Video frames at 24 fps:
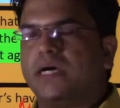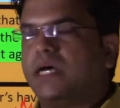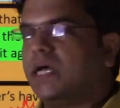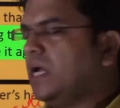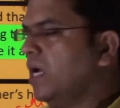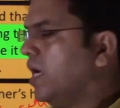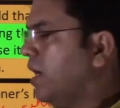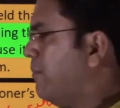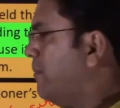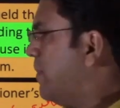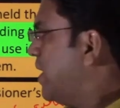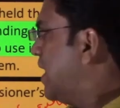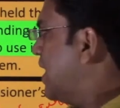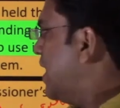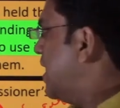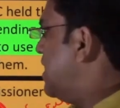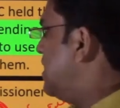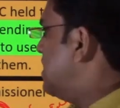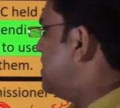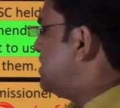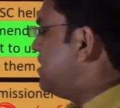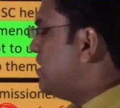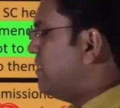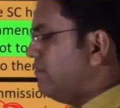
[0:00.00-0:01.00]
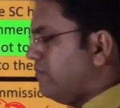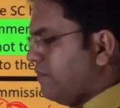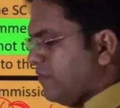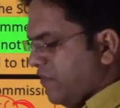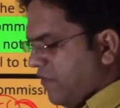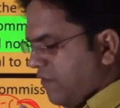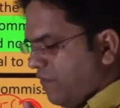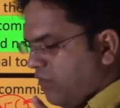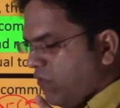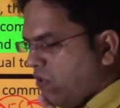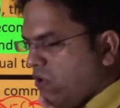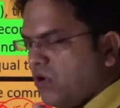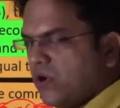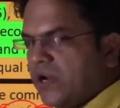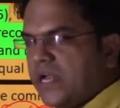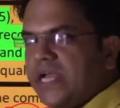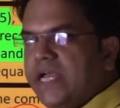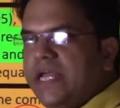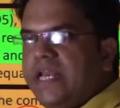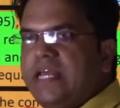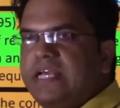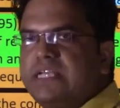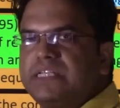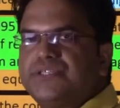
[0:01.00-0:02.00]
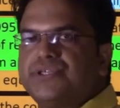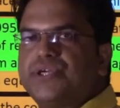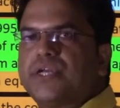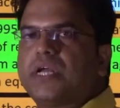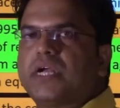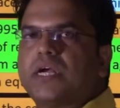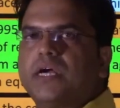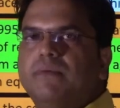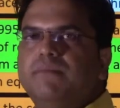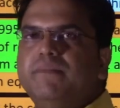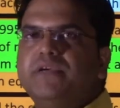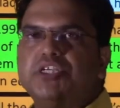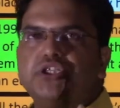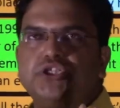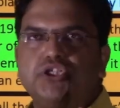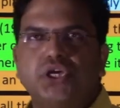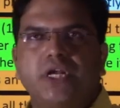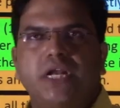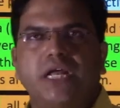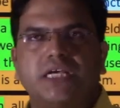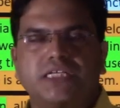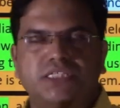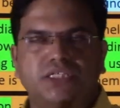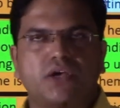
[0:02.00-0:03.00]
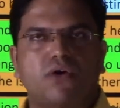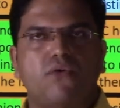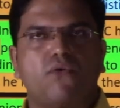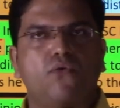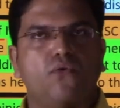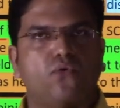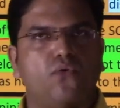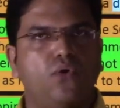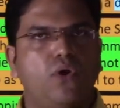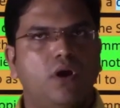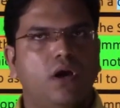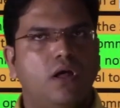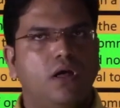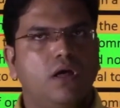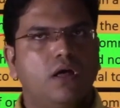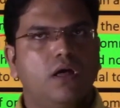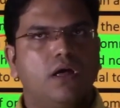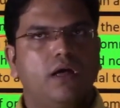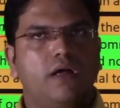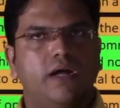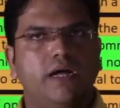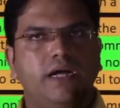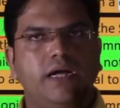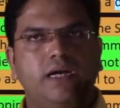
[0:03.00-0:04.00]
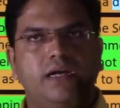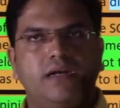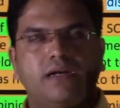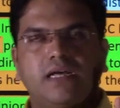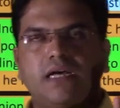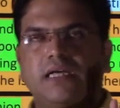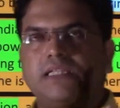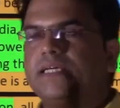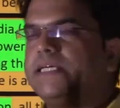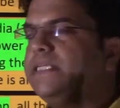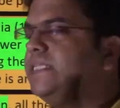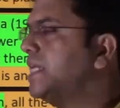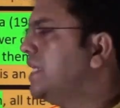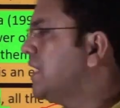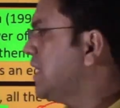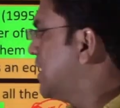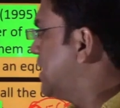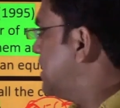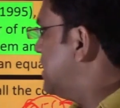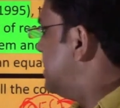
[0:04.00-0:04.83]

me mechanism for election commission as a whole, right? Rather than